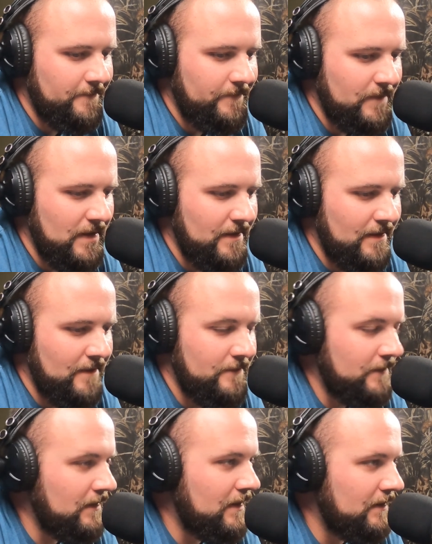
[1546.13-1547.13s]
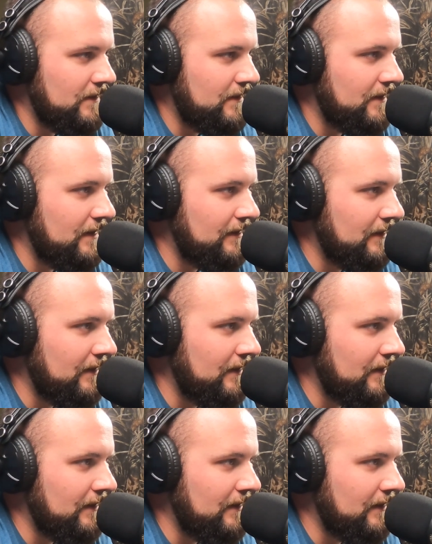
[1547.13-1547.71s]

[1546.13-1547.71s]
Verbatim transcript: Not that I feel like discussing,